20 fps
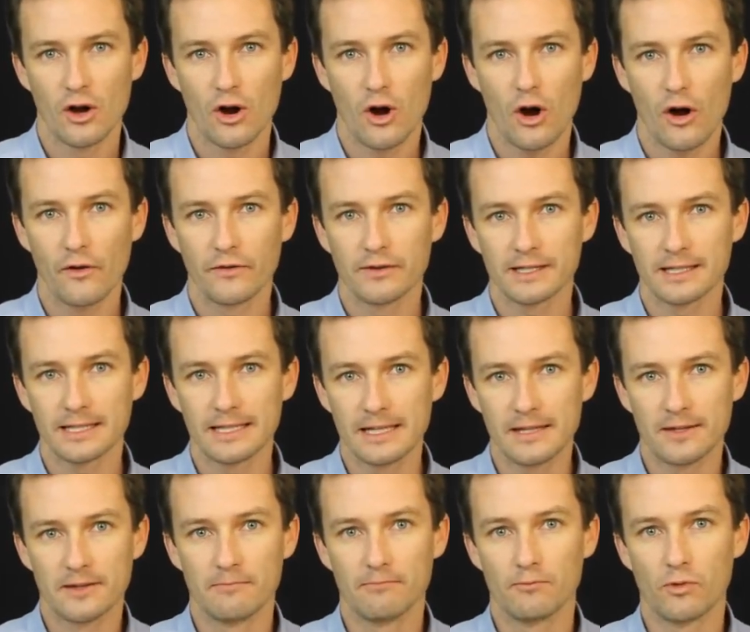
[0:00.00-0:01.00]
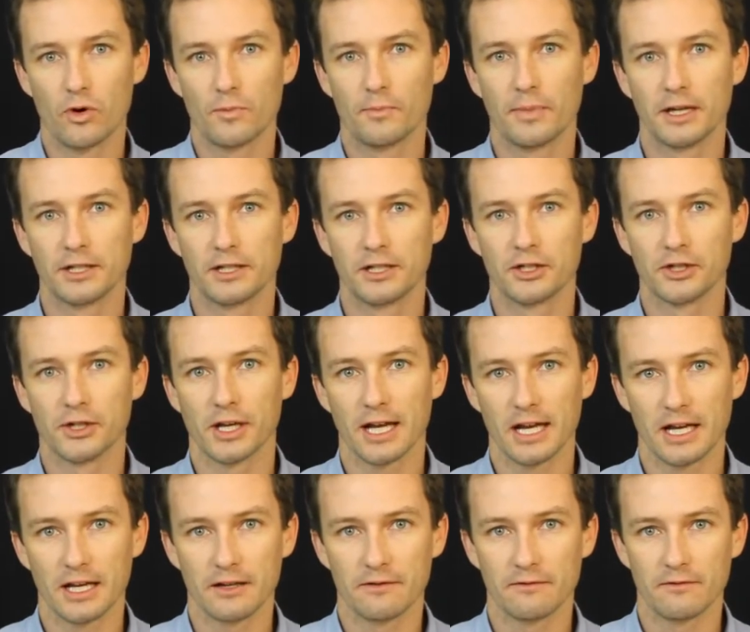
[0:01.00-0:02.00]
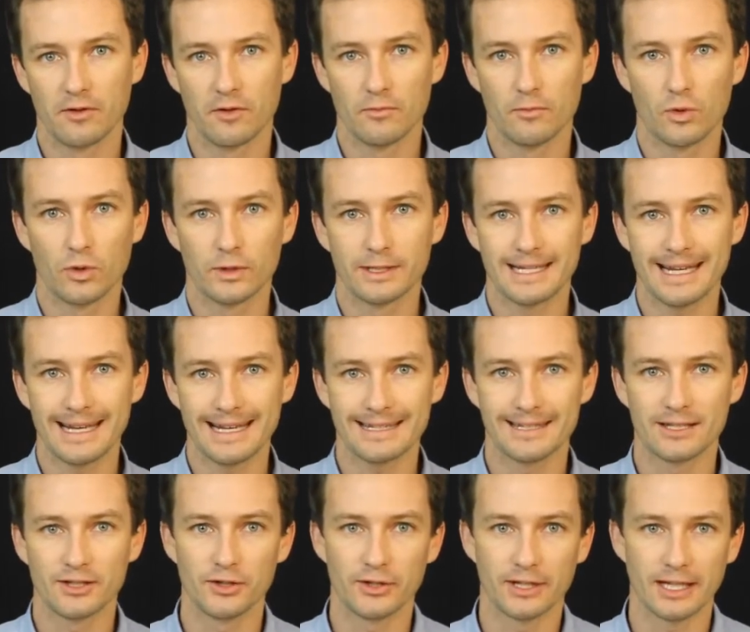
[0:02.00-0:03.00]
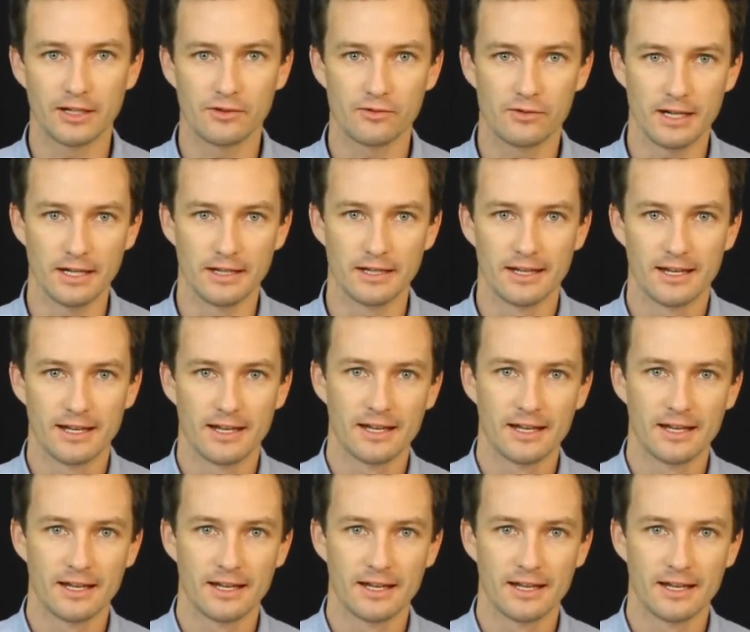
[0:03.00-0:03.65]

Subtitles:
Obviously, the more budget you have, the more tests you can run.